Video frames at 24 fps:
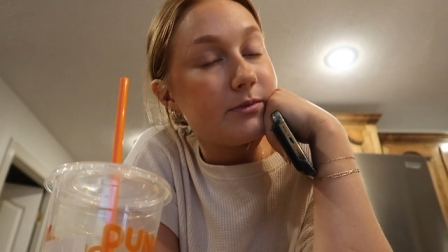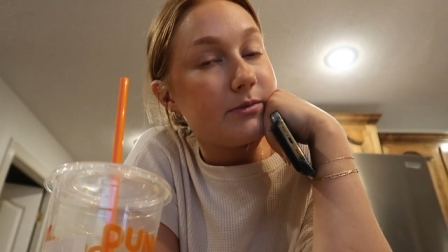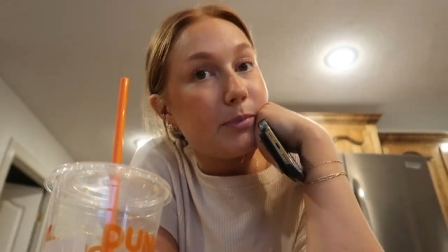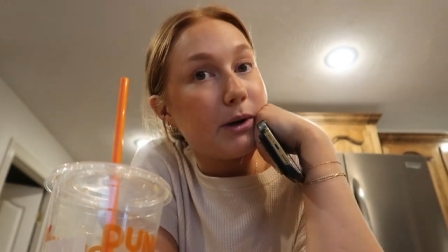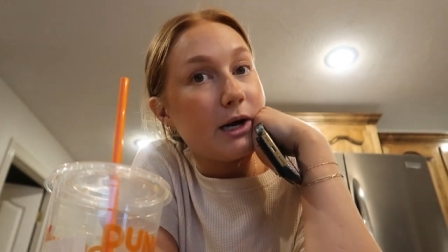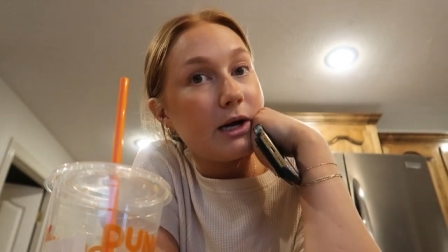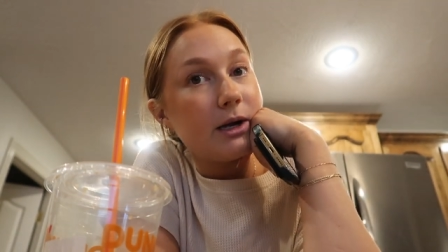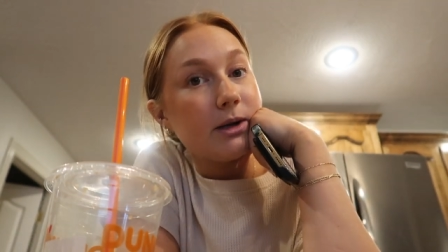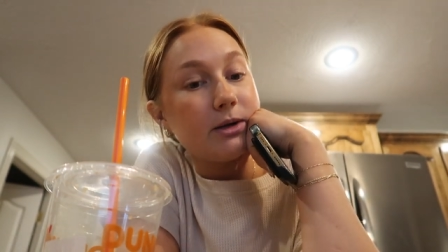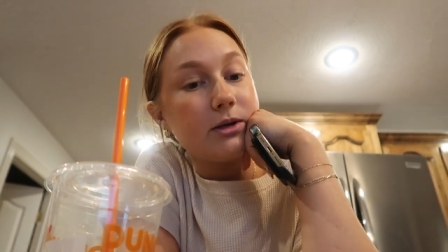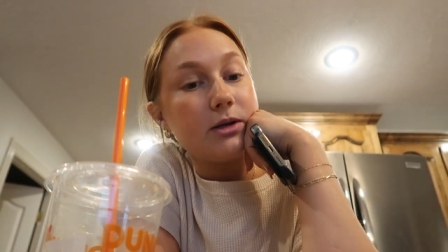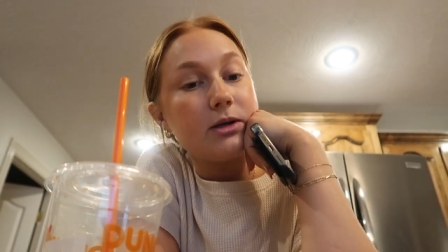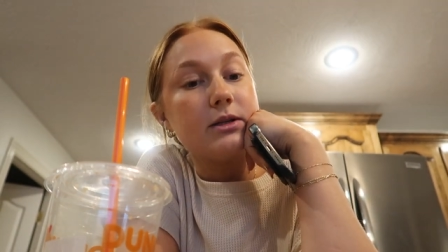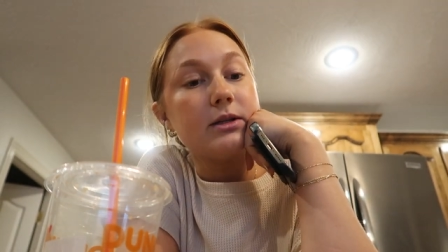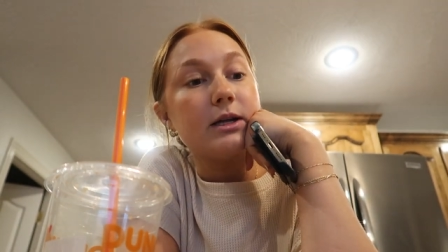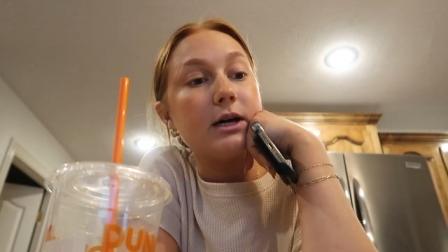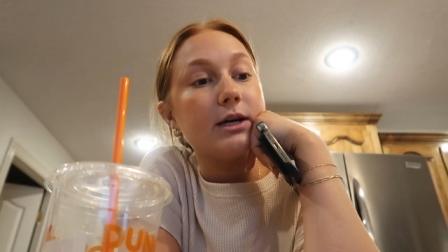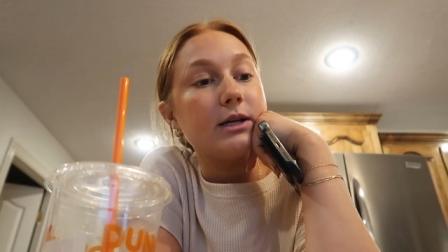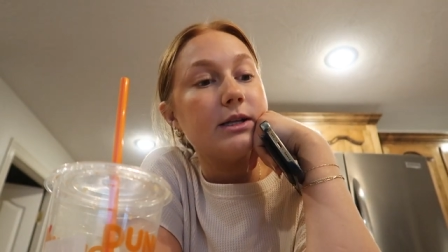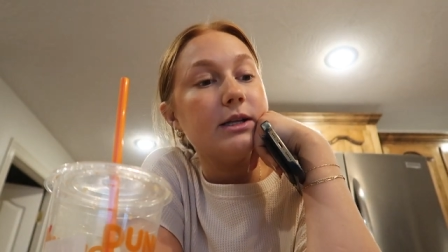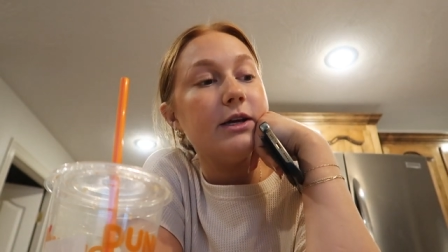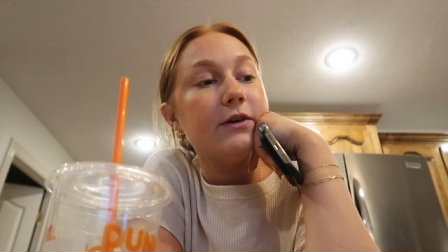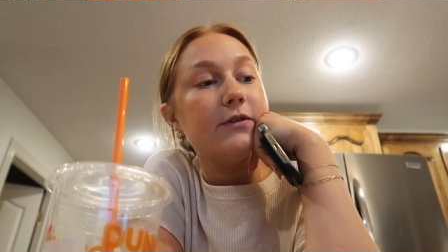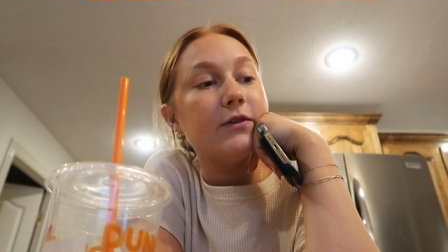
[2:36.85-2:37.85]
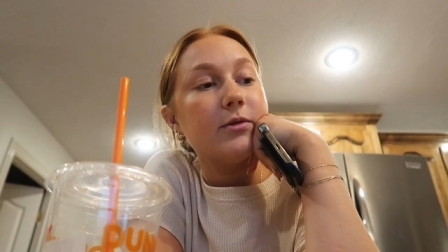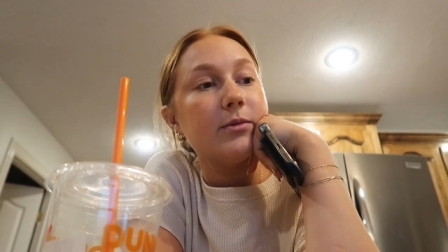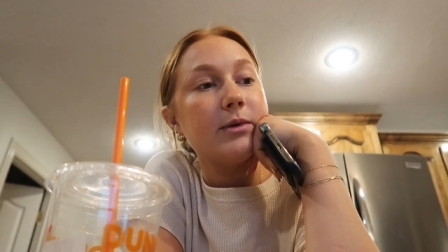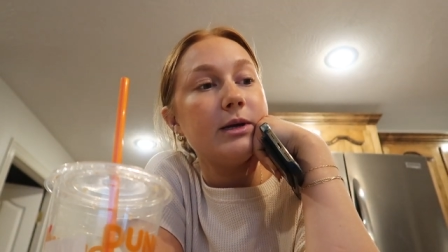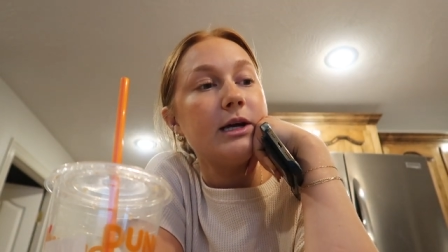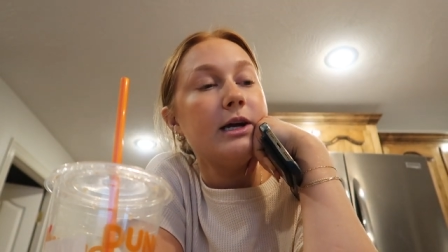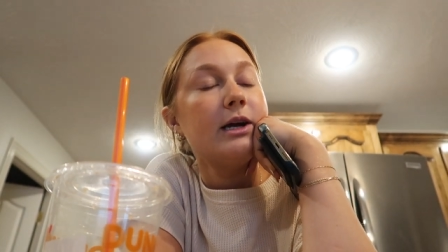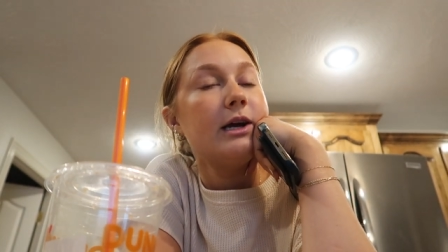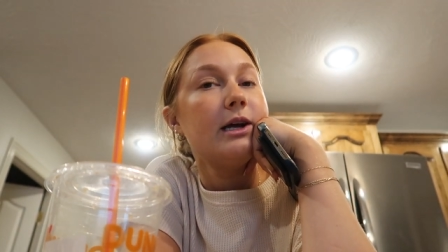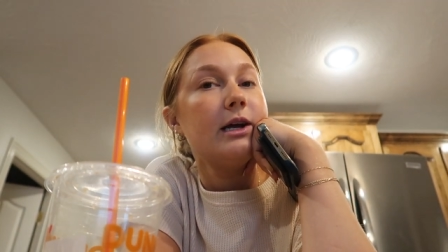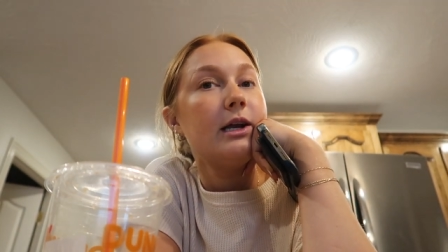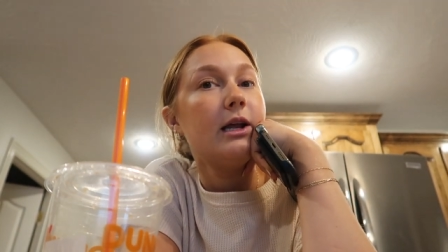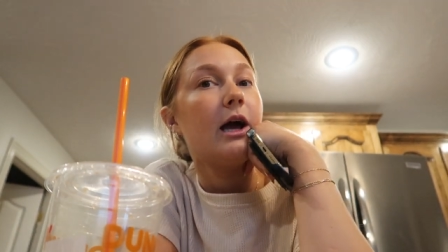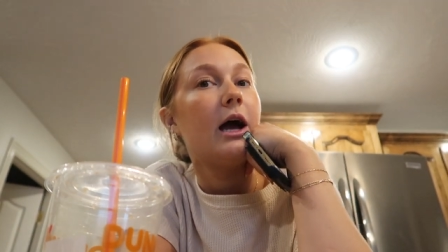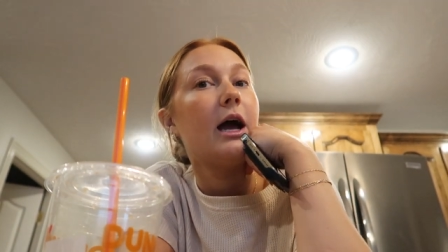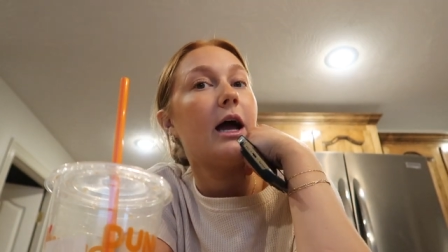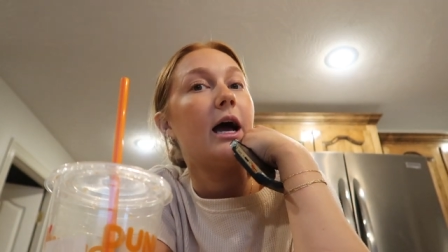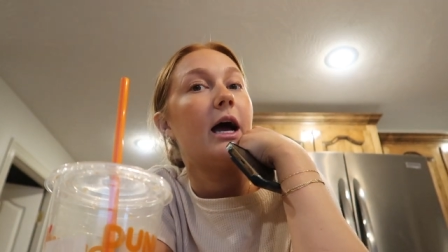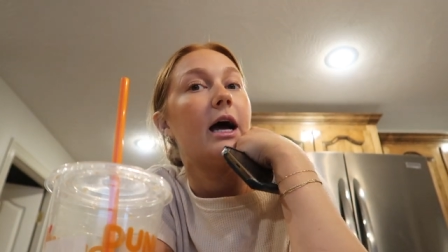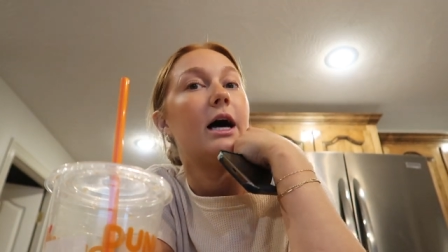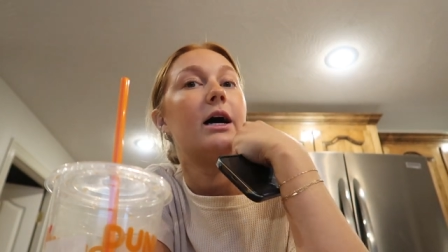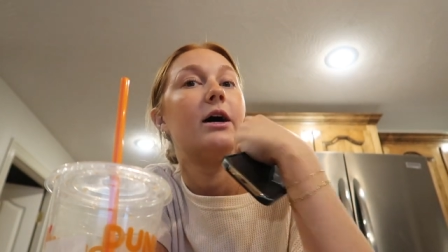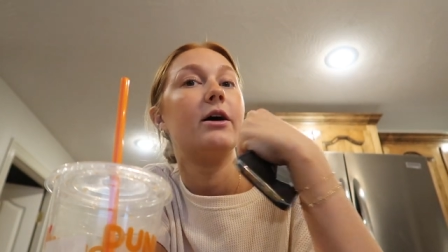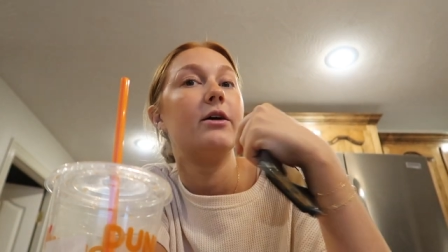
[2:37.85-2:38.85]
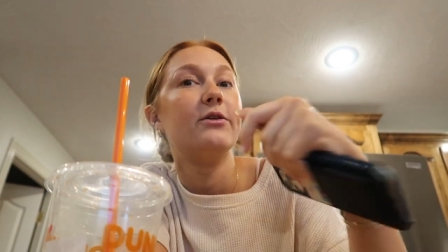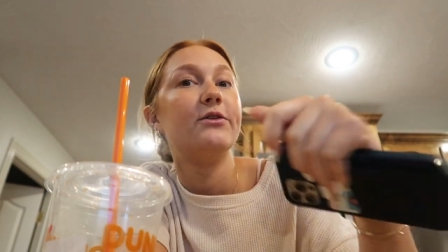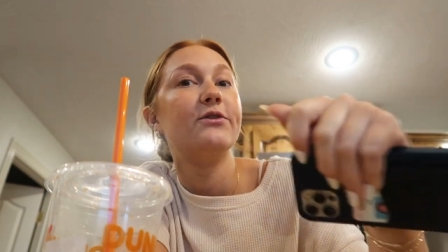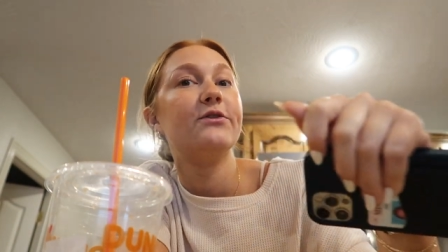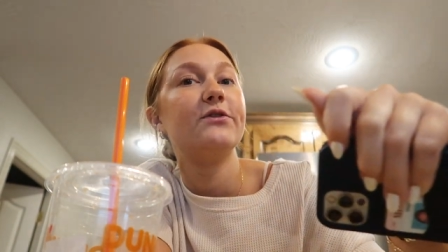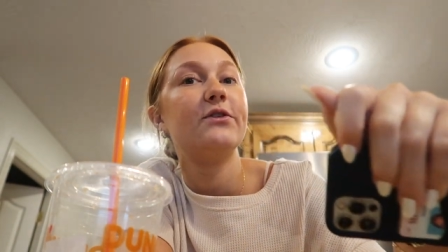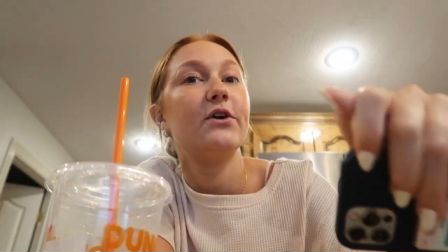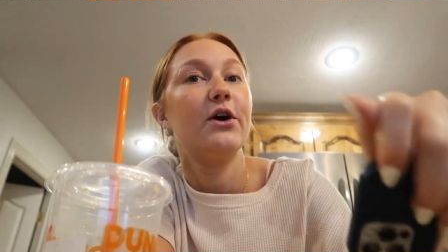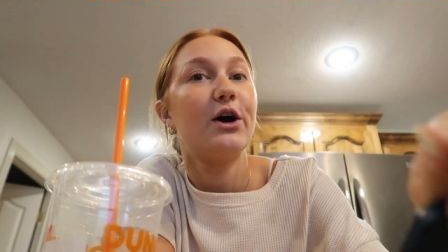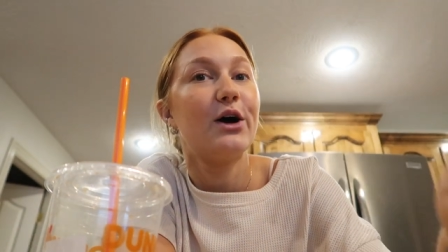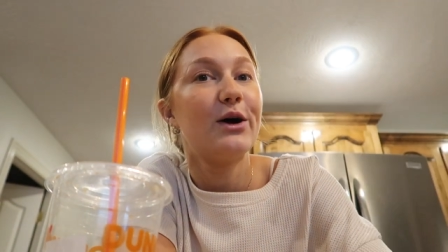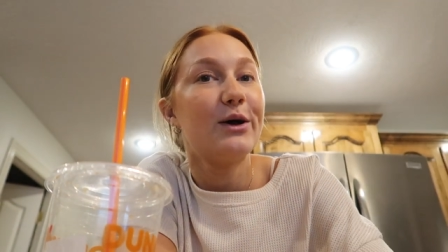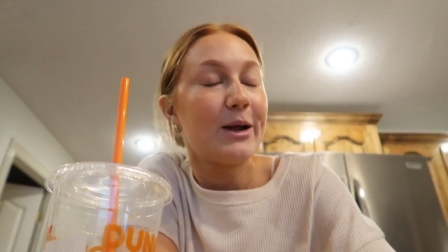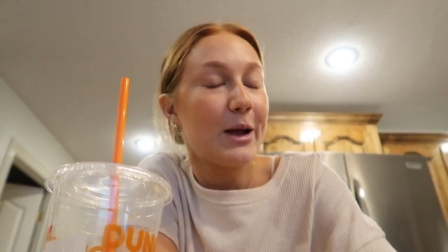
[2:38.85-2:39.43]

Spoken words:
But luckily for me, I have